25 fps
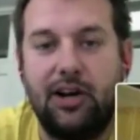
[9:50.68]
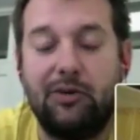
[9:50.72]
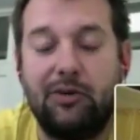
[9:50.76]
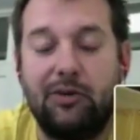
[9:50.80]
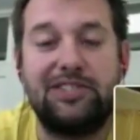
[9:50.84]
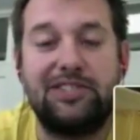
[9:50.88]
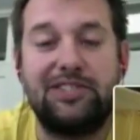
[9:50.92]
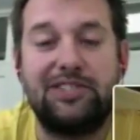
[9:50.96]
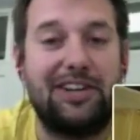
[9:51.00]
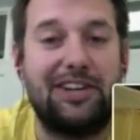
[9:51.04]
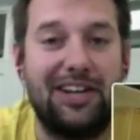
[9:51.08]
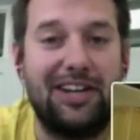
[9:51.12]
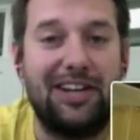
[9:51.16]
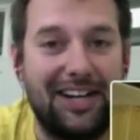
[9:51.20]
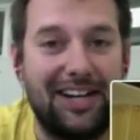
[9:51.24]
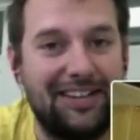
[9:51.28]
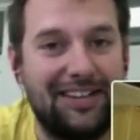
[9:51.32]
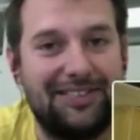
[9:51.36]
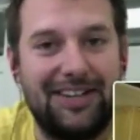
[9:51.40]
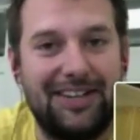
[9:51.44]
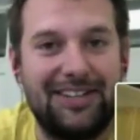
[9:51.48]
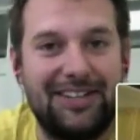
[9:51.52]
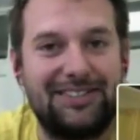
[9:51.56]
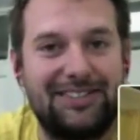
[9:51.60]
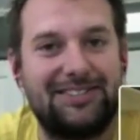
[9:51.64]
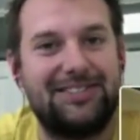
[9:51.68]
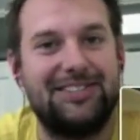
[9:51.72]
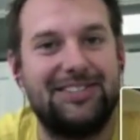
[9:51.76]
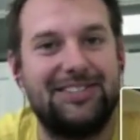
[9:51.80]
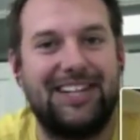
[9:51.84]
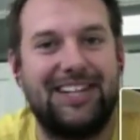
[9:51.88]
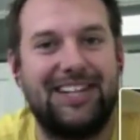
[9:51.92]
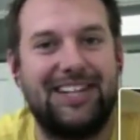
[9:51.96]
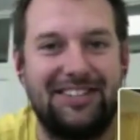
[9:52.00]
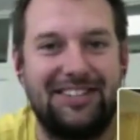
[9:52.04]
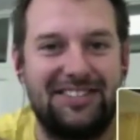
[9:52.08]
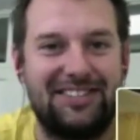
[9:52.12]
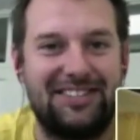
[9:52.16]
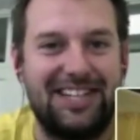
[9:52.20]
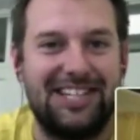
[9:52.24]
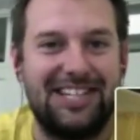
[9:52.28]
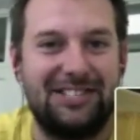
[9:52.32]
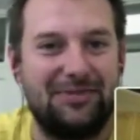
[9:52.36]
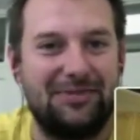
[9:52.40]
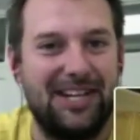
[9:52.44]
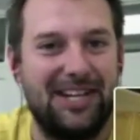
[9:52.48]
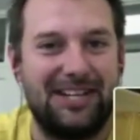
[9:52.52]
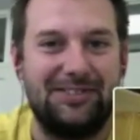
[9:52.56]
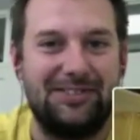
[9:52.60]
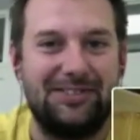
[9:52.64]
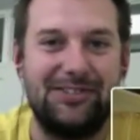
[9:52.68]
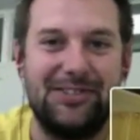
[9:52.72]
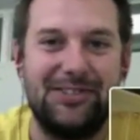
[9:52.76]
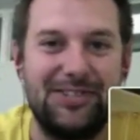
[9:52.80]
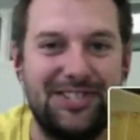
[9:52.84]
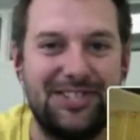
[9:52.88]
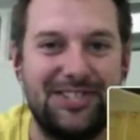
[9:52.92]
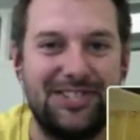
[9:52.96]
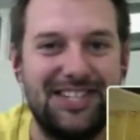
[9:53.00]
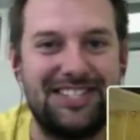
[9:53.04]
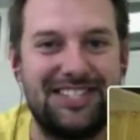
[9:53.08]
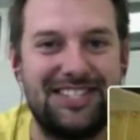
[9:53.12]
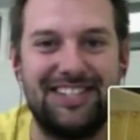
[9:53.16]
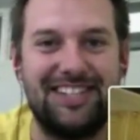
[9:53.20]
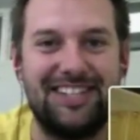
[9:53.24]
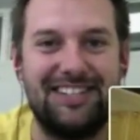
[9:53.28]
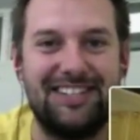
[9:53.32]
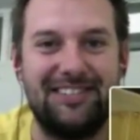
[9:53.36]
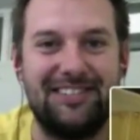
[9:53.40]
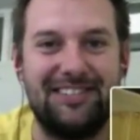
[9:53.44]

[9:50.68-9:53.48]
Obviously, I'd like us to get to the stage where Cruise is